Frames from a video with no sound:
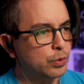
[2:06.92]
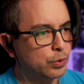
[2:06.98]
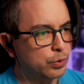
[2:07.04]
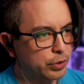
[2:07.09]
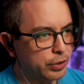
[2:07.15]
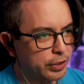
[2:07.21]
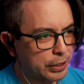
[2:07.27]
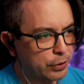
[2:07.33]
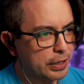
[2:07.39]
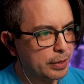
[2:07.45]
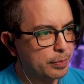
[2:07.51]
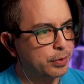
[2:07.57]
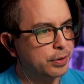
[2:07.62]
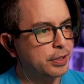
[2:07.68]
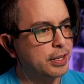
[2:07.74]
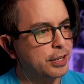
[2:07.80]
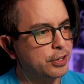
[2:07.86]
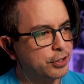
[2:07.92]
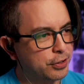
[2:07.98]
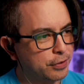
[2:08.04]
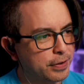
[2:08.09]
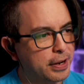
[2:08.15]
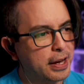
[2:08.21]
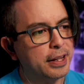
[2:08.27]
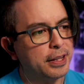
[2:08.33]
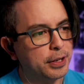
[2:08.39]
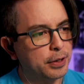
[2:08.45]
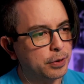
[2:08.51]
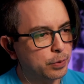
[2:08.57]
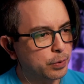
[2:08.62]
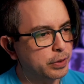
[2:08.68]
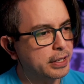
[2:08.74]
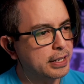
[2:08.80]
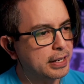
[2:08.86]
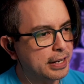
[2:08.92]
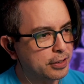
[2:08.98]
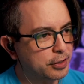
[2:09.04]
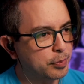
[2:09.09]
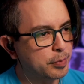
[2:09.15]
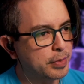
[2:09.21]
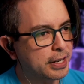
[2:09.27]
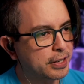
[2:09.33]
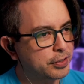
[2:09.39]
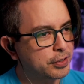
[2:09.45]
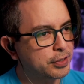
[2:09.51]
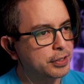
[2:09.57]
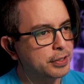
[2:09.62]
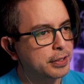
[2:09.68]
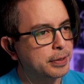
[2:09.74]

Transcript: Really great production value, really nice mix.